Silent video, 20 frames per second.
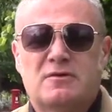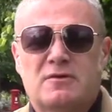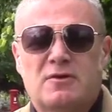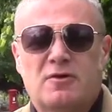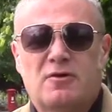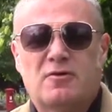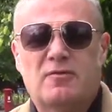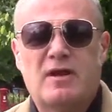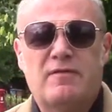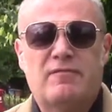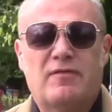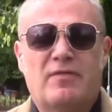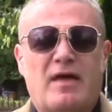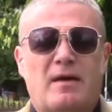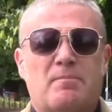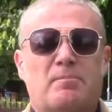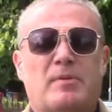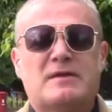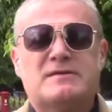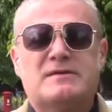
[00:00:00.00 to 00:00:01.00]
or even
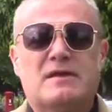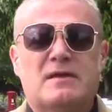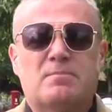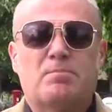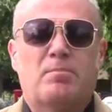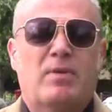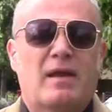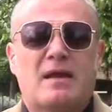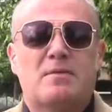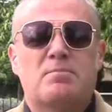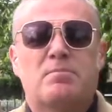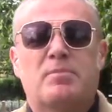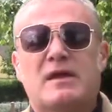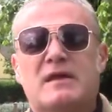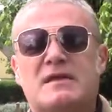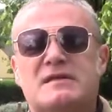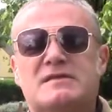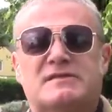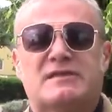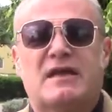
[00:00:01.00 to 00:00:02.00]
that bit in Plan
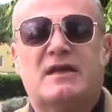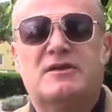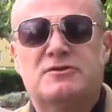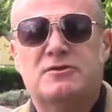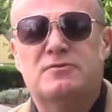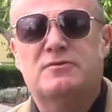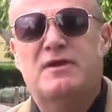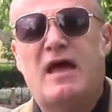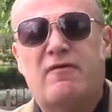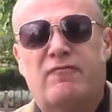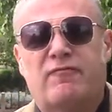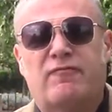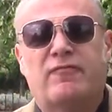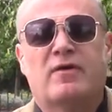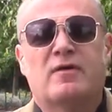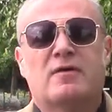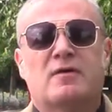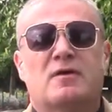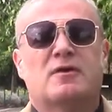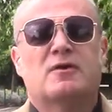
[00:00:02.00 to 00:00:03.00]
B's Sick to Death.
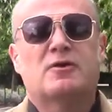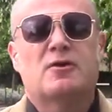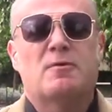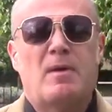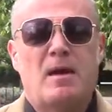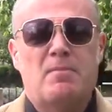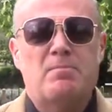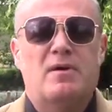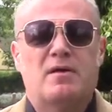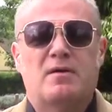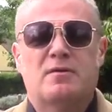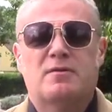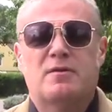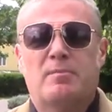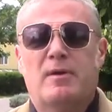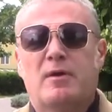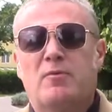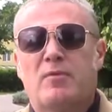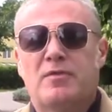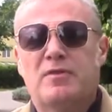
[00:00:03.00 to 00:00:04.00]
You remember the
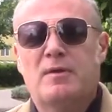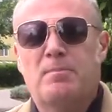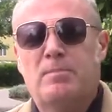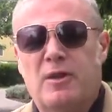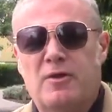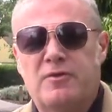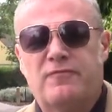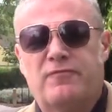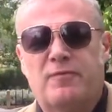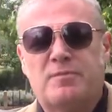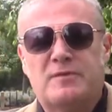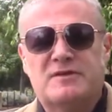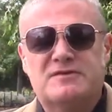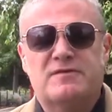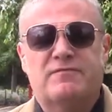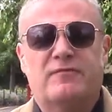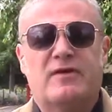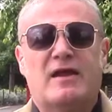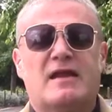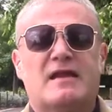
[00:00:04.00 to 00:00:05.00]
bit when the blood from the
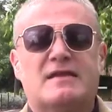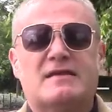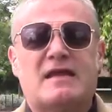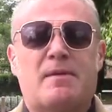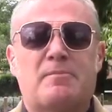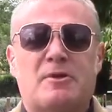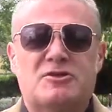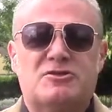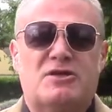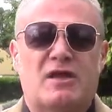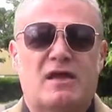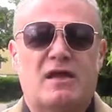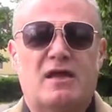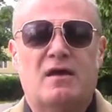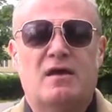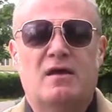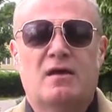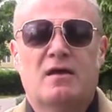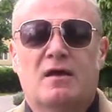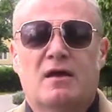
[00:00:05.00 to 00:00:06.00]
severely damaged
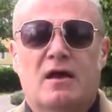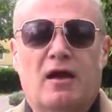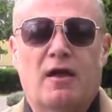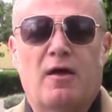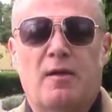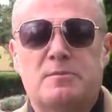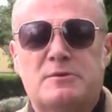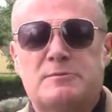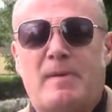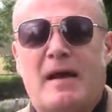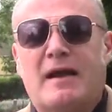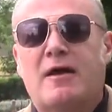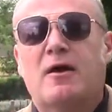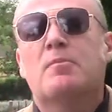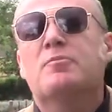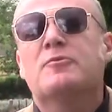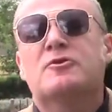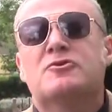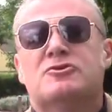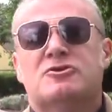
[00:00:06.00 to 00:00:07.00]
ear climbs back
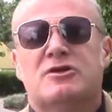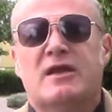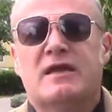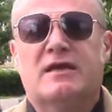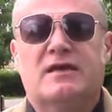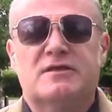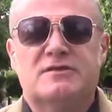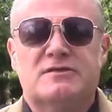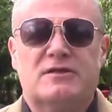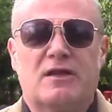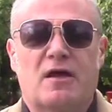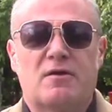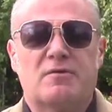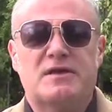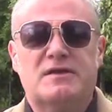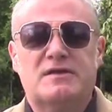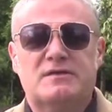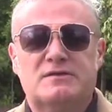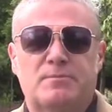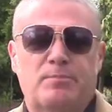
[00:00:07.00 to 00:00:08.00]
up the cheek and
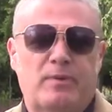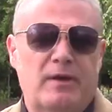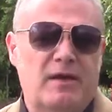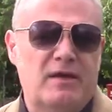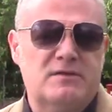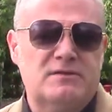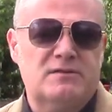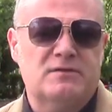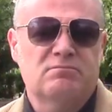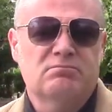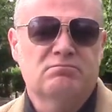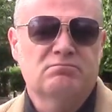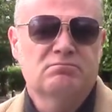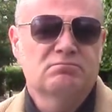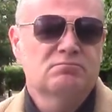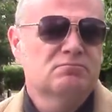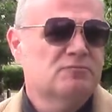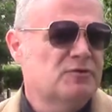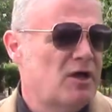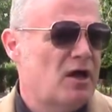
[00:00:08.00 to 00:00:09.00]
slowly disappears?
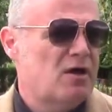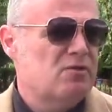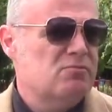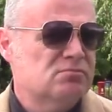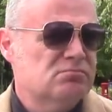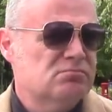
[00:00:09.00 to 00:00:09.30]
No?